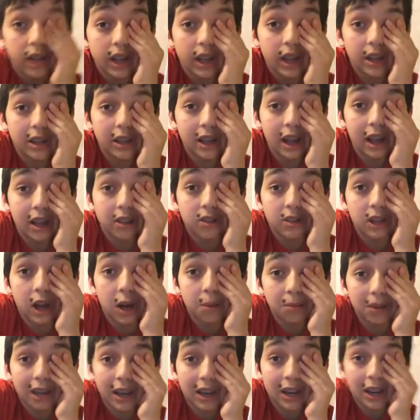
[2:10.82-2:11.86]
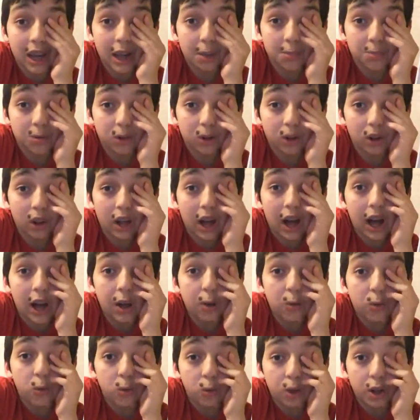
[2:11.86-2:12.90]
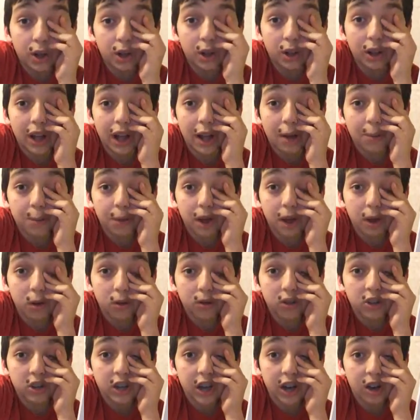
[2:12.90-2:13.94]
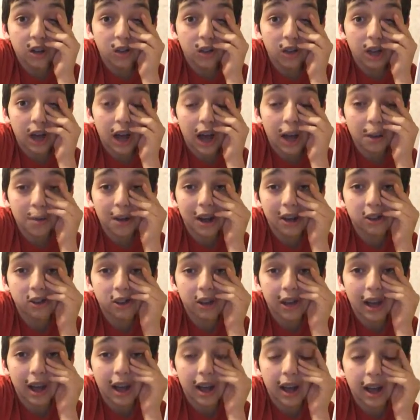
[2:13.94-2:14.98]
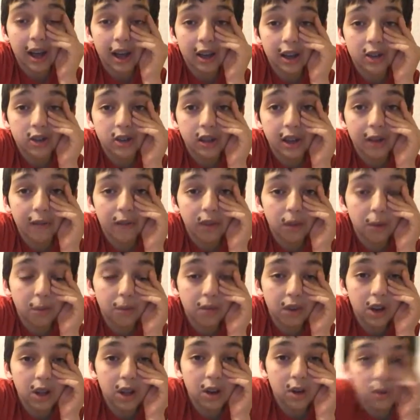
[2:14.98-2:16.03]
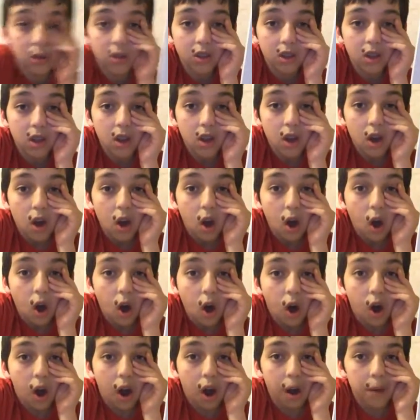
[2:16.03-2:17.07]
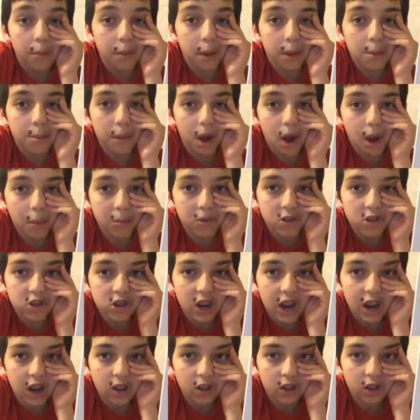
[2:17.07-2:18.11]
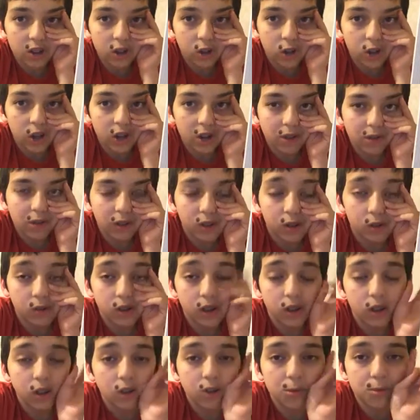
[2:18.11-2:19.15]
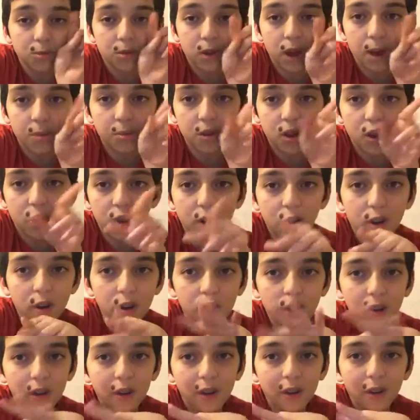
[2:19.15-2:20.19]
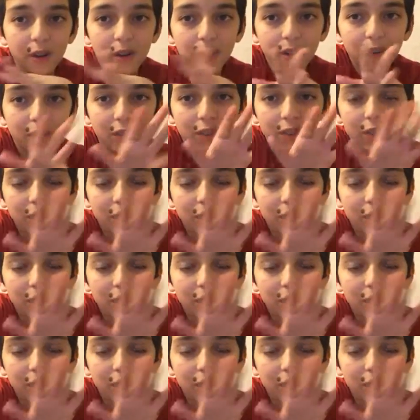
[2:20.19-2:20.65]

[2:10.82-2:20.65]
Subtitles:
And yes, coming in April, I will have my own channel. I actually film videos on my mom's channel, Yolanda Villarreal. Subscribe to her.